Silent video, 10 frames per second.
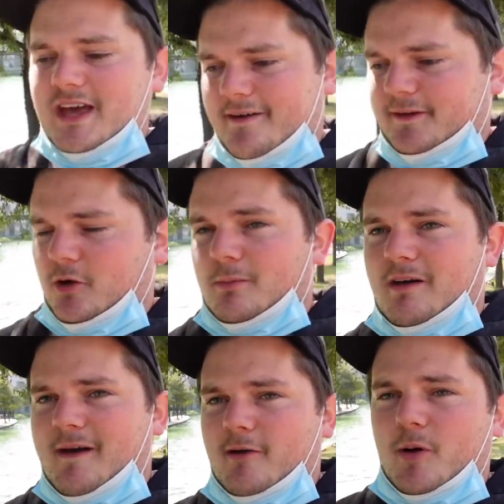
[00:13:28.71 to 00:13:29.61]
definitely one of
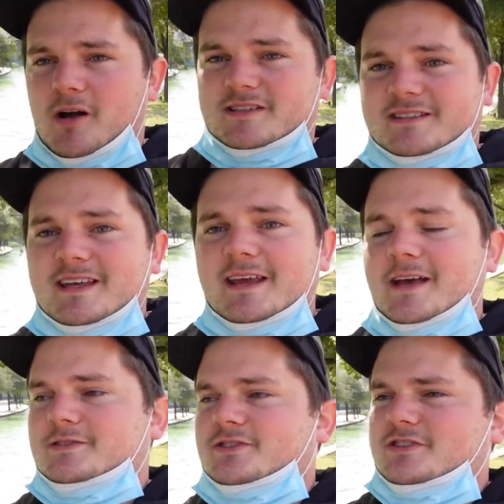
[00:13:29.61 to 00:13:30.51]
my favorite parts of the city
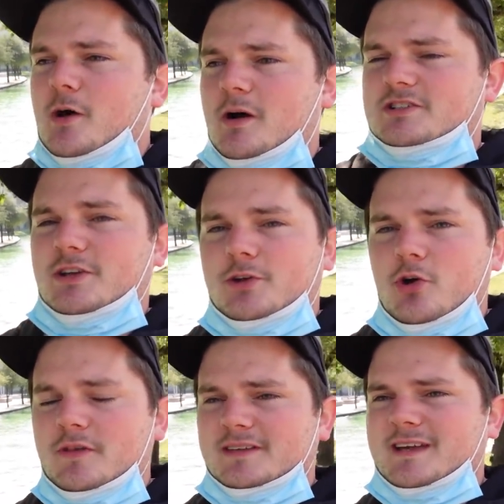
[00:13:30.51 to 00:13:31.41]
because there's so much to
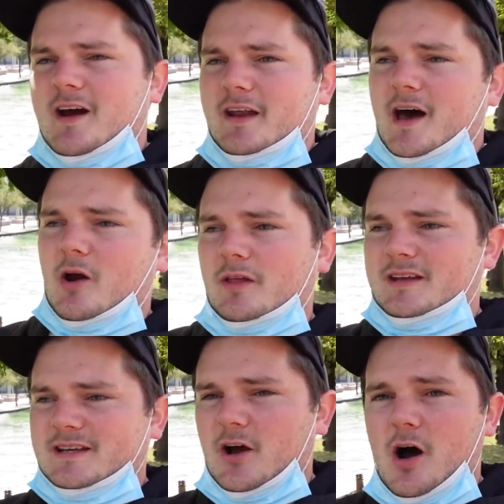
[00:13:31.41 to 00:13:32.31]
do in this area. Not only
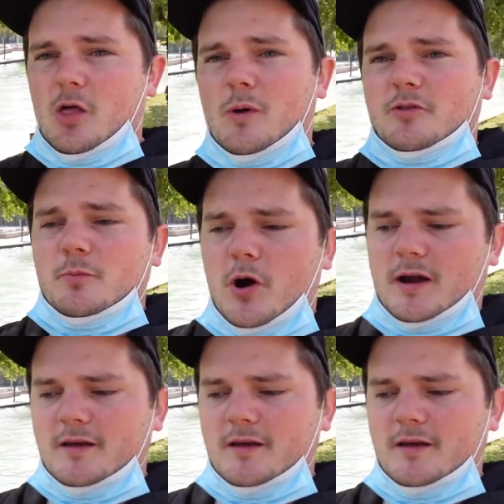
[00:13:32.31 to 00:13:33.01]
does it go all the way through Parque